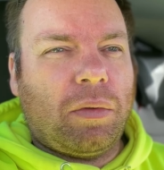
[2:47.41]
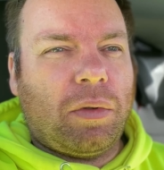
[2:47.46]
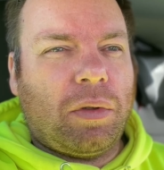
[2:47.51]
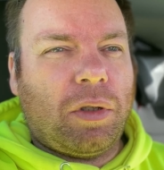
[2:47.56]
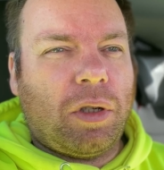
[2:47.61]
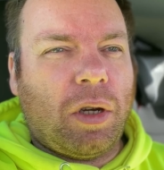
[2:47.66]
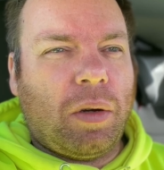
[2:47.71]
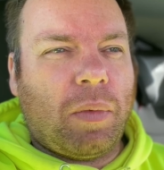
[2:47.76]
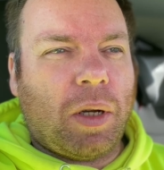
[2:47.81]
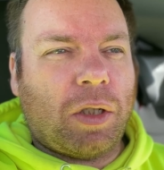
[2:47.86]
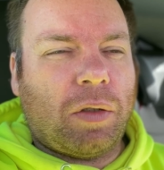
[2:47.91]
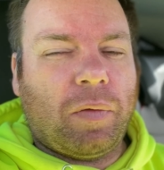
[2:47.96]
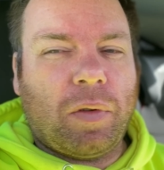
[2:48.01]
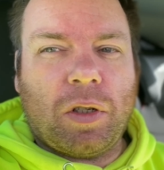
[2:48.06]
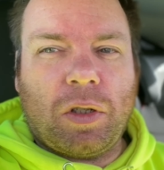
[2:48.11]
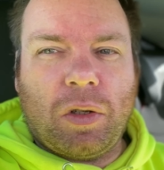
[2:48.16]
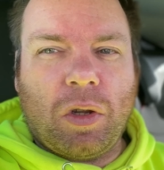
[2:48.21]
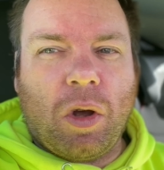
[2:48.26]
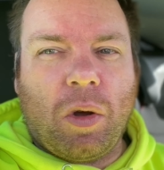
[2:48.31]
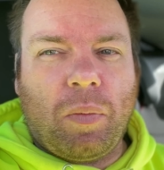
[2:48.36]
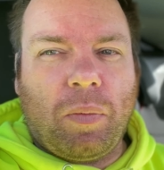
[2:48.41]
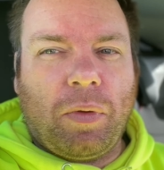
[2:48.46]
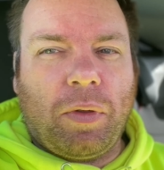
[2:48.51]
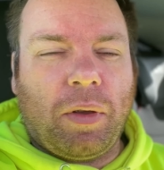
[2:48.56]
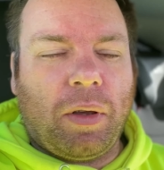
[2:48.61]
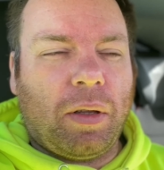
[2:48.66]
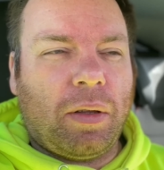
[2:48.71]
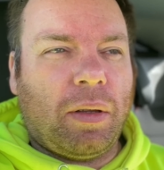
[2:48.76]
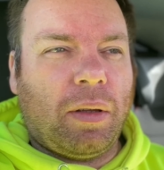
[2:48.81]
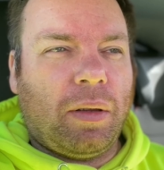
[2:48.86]
too much of a snob
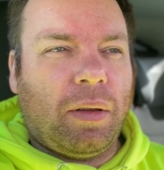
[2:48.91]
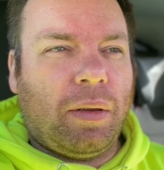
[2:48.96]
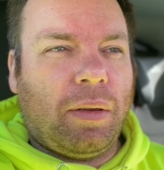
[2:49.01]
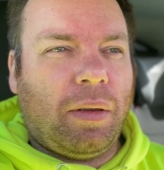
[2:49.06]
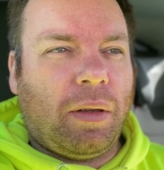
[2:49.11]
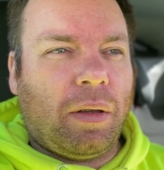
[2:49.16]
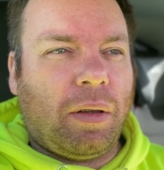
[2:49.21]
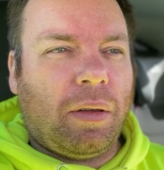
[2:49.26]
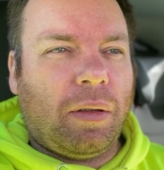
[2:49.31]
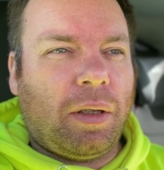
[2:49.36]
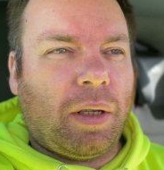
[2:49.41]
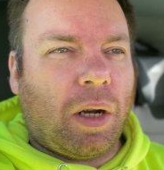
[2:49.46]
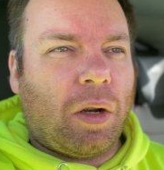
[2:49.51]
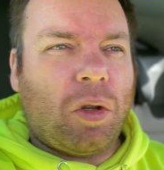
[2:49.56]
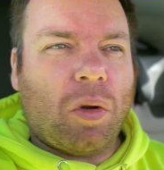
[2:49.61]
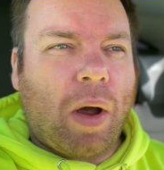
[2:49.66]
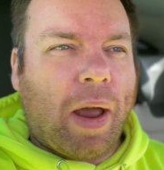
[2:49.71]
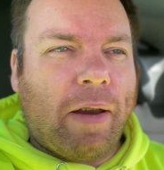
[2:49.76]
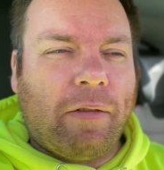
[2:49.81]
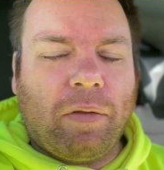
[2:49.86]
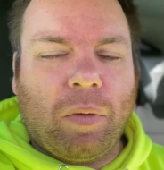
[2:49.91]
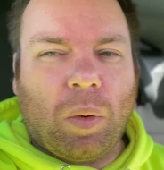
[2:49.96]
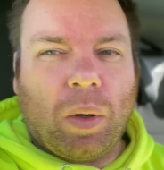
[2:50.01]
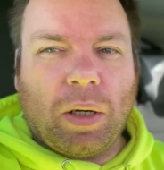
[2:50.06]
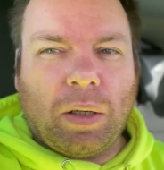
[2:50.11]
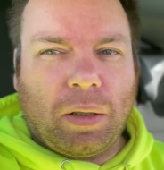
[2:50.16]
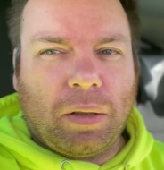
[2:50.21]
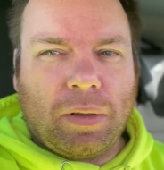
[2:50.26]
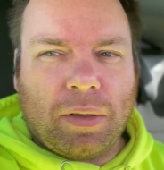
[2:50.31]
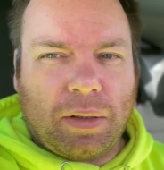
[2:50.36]
that that you know not everyone
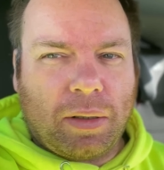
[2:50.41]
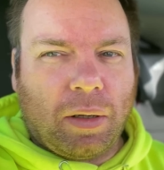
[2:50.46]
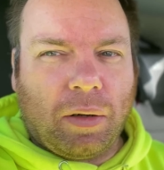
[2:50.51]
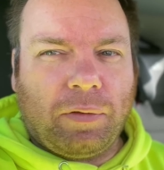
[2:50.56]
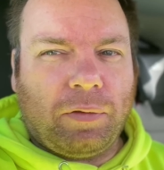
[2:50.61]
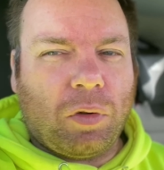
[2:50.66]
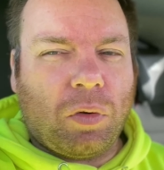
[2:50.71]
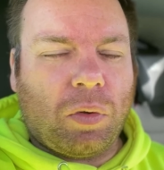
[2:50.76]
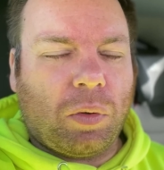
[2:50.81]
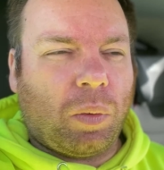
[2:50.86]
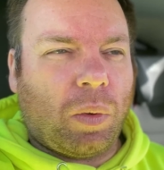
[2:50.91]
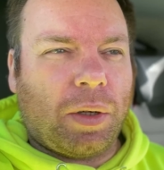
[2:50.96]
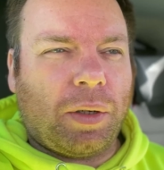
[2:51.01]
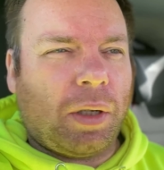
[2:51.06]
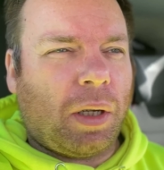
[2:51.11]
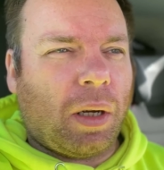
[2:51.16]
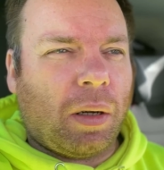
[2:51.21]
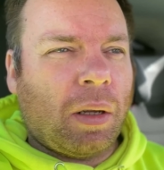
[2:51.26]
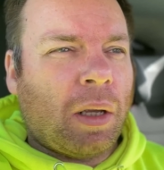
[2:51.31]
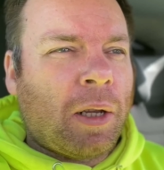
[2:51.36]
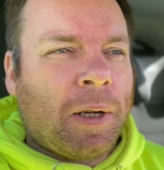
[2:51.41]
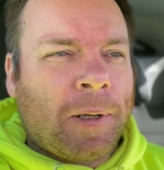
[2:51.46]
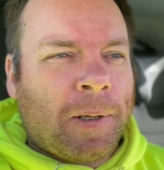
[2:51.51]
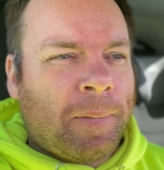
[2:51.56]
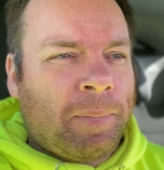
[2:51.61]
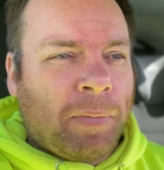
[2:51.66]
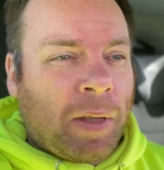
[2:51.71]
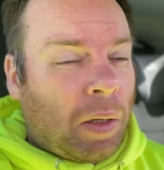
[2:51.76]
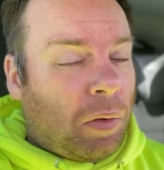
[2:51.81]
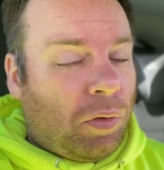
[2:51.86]
can still afford one you know
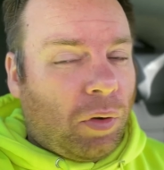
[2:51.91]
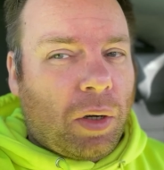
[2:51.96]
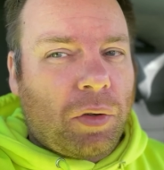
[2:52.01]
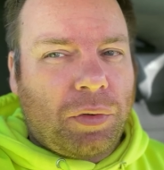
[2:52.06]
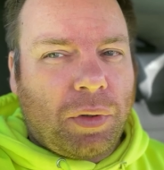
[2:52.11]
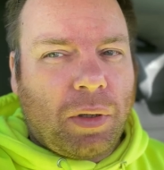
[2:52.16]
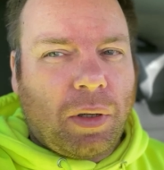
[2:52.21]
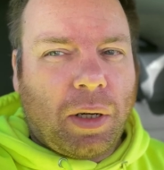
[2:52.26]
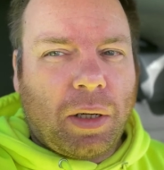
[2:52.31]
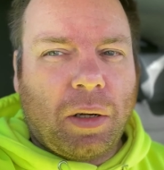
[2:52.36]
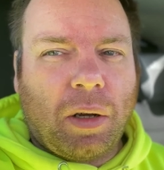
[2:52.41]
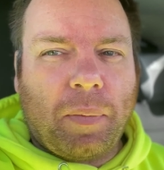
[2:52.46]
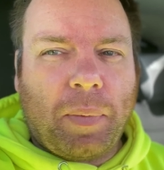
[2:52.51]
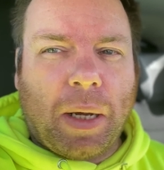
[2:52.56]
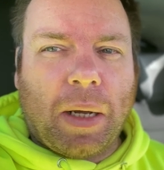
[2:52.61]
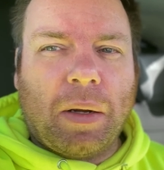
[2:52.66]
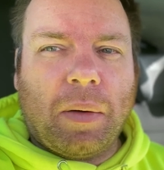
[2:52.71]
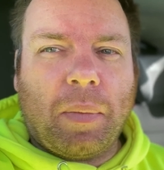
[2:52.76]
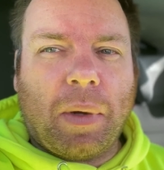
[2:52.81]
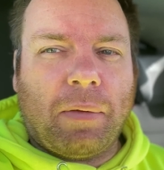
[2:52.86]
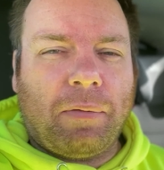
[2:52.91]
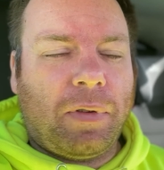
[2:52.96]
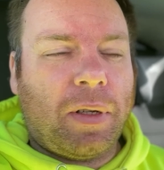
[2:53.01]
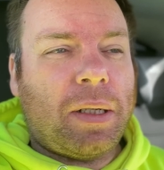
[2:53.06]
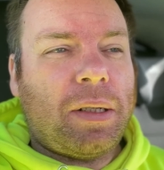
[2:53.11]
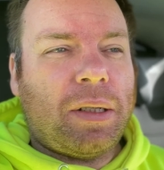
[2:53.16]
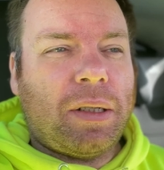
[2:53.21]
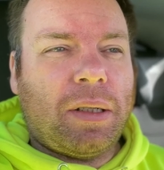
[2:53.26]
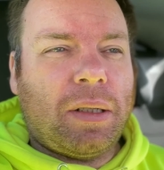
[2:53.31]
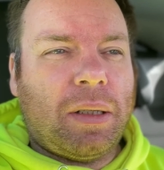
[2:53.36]
£399 a month is
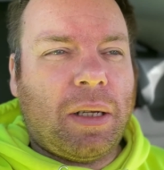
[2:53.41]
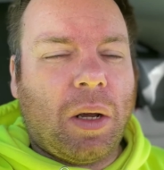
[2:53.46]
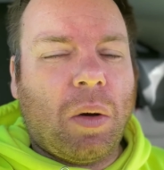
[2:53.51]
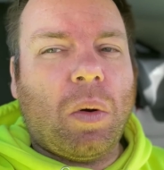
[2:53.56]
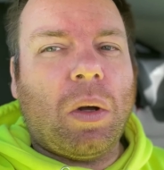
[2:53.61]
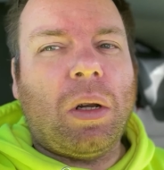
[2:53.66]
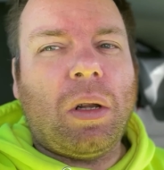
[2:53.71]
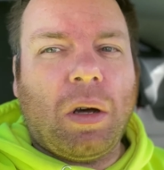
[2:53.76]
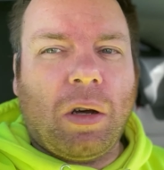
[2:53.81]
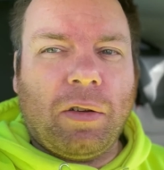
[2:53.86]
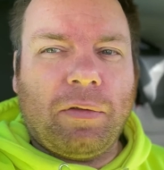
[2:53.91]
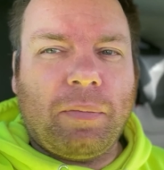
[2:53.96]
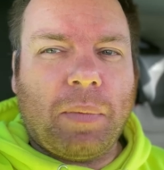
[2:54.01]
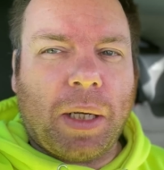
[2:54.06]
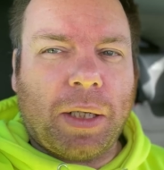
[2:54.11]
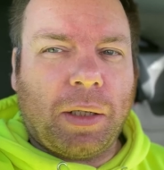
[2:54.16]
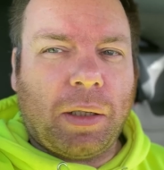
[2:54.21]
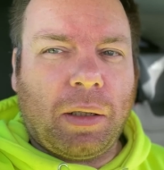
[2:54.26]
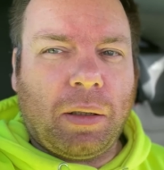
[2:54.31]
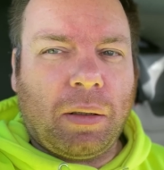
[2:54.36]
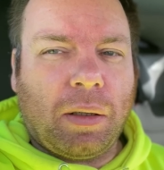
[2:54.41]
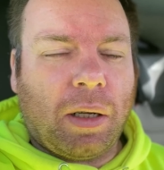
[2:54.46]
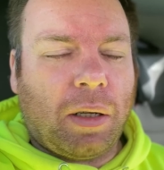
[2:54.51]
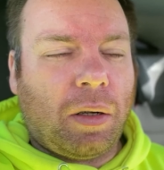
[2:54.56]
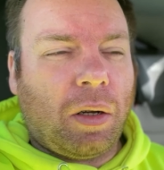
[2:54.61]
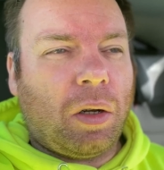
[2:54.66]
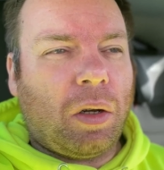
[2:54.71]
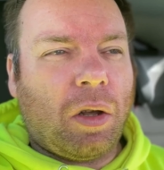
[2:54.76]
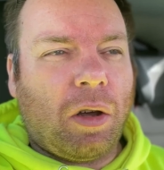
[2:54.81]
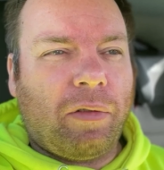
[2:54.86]
still a lot of money and
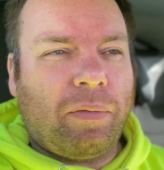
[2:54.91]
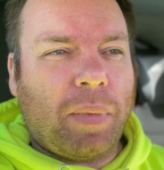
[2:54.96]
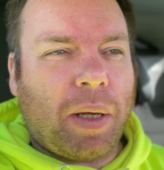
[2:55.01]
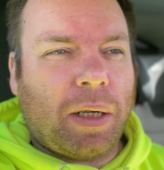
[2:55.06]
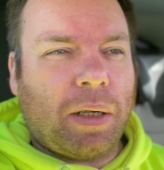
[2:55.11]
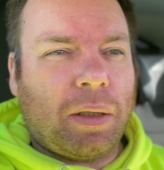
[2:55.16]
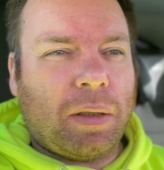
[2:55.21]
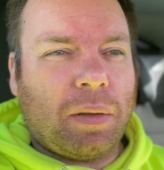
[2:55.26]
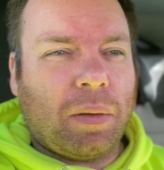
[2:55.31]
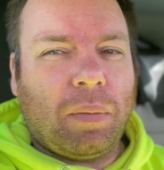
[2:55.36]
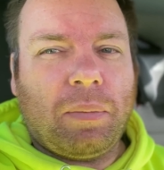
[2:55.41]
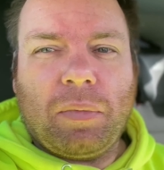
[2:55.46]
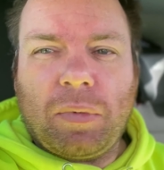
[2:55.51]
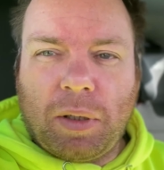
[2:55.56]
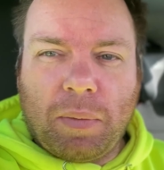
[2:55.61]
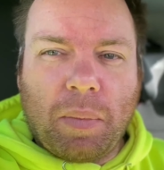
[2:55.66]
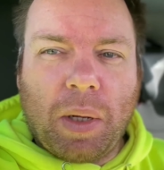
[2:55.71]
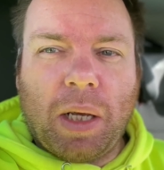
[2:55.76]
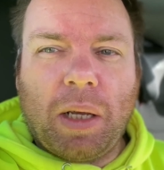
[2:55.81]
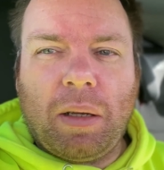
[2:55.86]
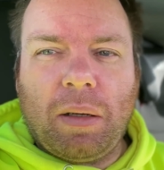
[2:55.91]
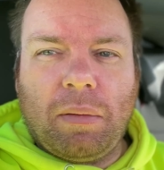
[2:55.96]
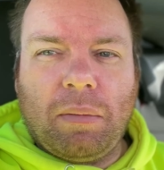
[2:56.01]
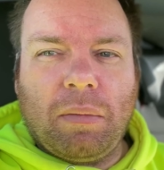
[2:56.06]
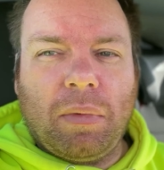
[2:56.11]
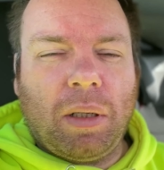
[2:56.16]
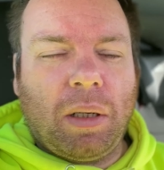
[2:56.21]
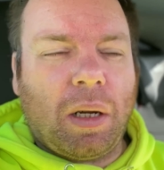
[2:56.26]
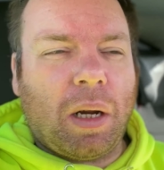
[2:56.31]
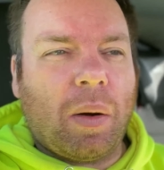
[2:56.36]
a lot of money to, to me,
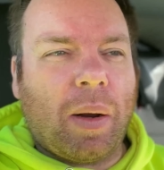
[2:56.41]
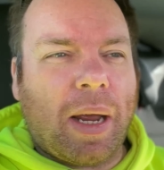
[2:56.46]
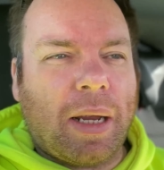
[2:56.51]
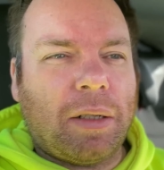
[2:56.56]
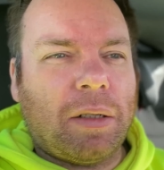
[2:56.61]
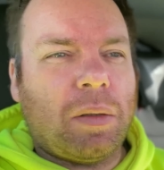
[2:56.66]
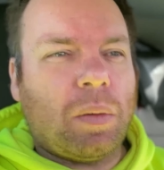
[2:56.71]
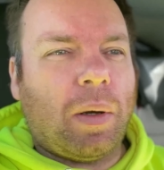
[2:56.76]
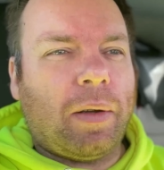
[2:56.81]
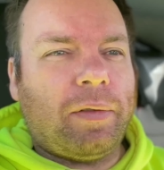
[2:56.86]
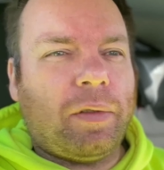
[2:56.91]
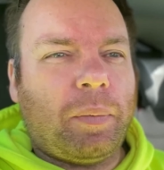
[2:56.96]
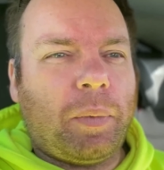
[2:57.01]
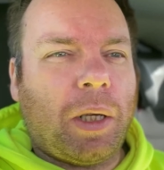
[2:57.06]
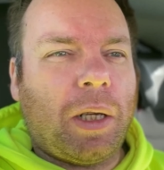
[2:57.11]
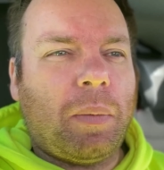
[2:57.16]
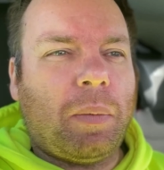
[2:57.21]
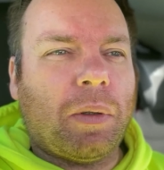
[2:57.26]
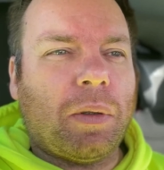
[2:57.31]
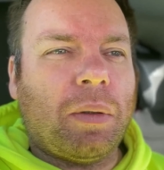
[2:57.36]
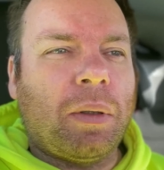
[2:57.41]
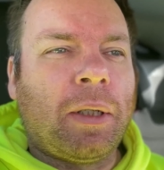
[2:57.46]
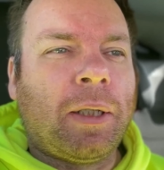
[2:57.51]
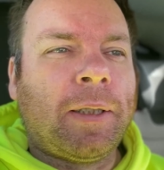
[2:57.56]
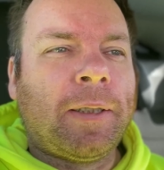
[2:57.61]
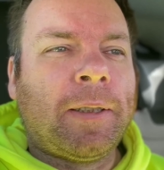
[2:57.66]
you know, and to other people.